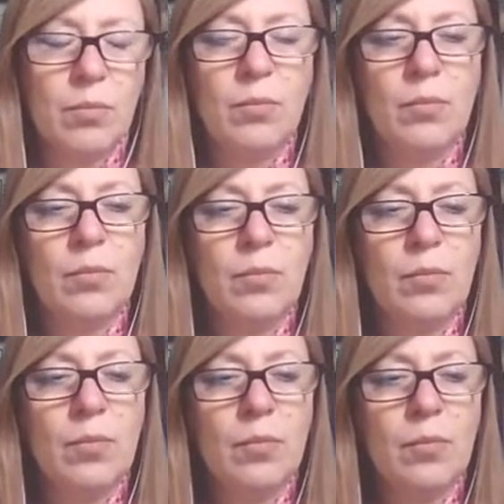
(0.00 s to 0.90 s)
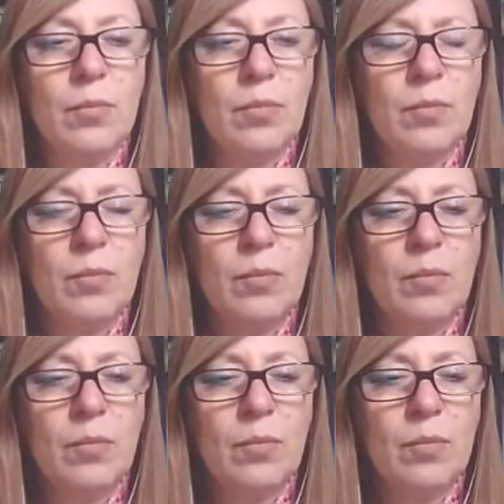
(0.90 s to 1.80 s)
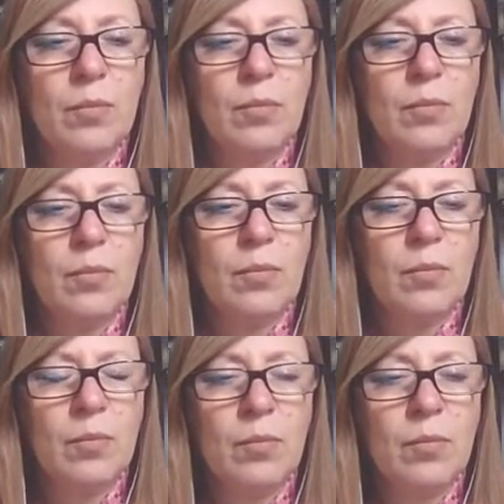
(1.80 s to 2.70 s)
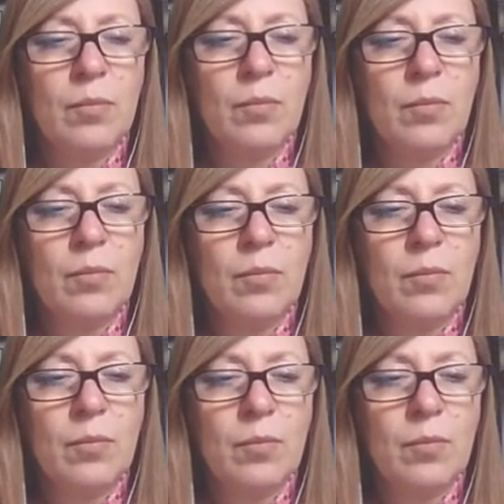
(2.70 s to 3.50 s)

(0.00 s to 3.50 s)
This person isn't speaking.